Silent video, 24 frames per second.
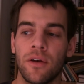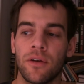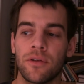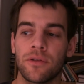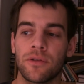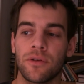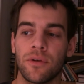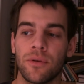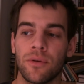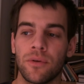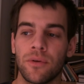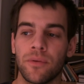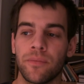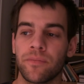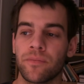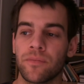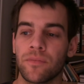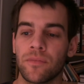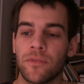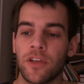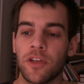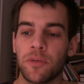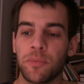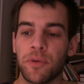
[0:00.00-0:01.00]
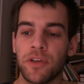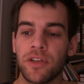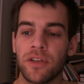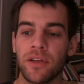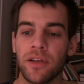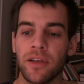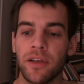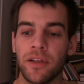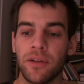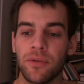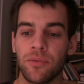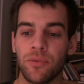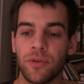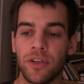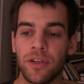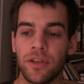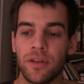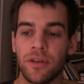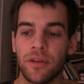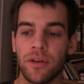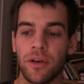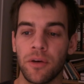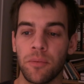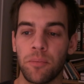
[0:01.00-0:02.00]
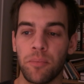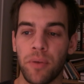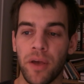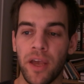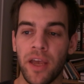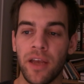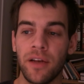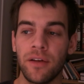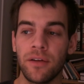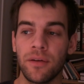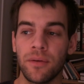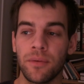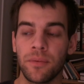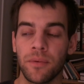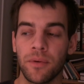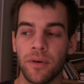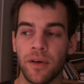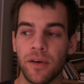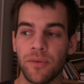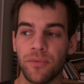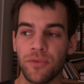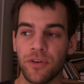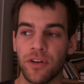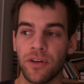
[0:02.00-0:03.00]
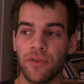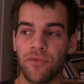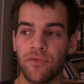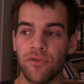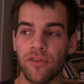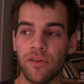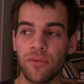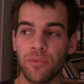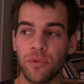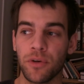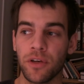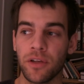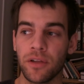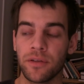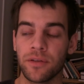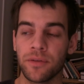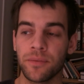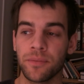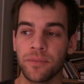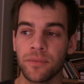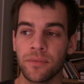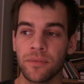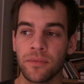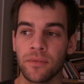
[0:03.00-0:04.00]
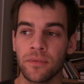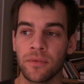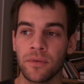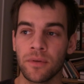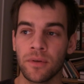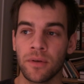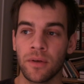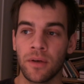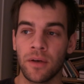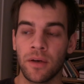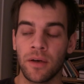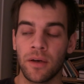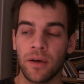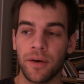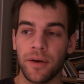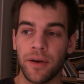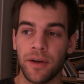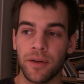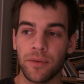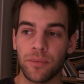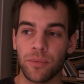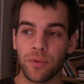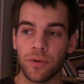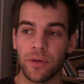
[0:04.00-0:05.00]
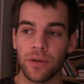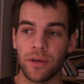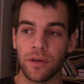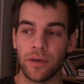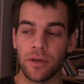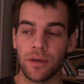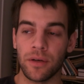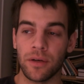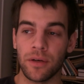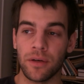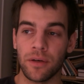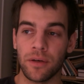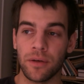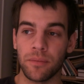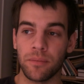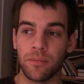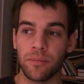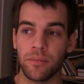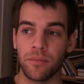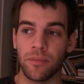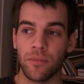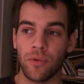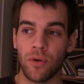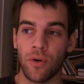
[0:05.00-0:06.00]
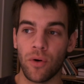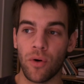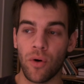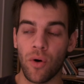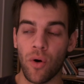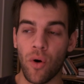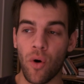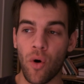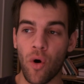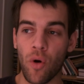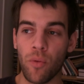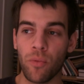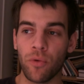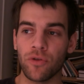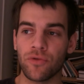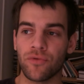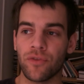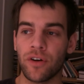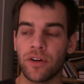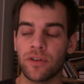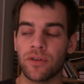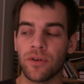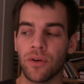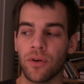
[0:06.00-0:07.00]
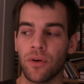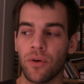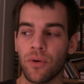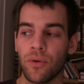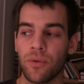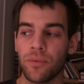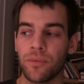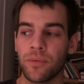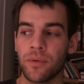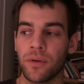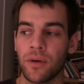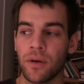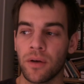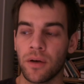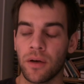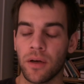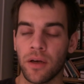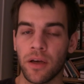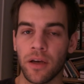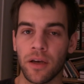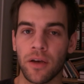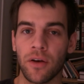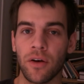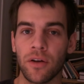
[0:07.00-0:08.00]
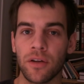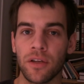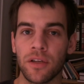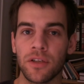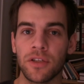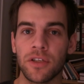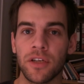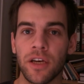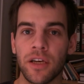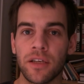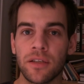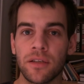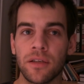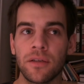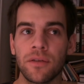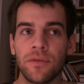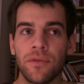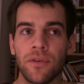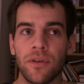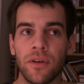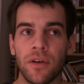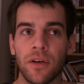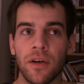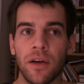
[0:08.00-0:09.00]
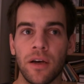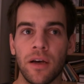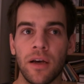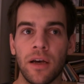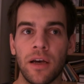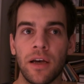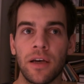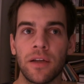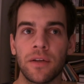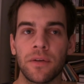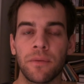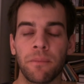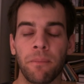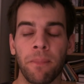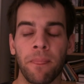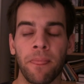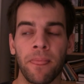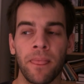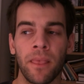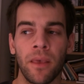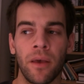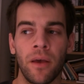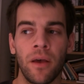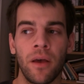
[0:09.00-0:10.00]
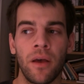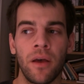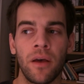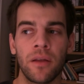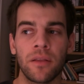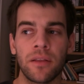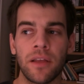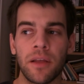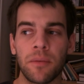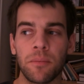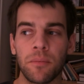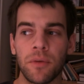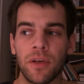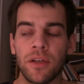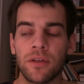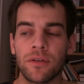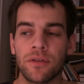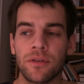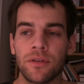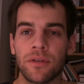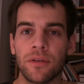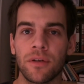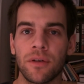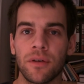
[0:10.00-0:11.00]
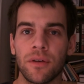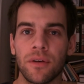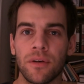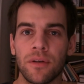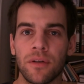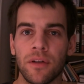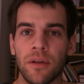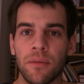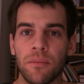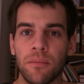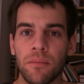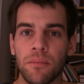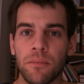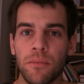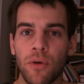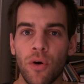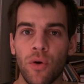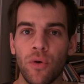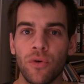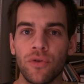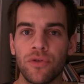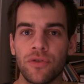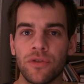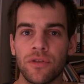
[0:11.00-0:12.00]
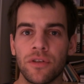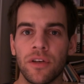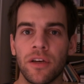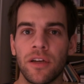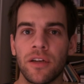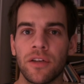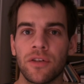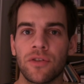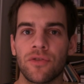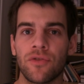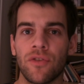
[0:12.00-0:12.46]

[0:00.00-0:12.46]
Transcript: So that's basically it. We need paint, and we need front wheels, and we are almost ready to go. I got injectors for the car, and that means that most of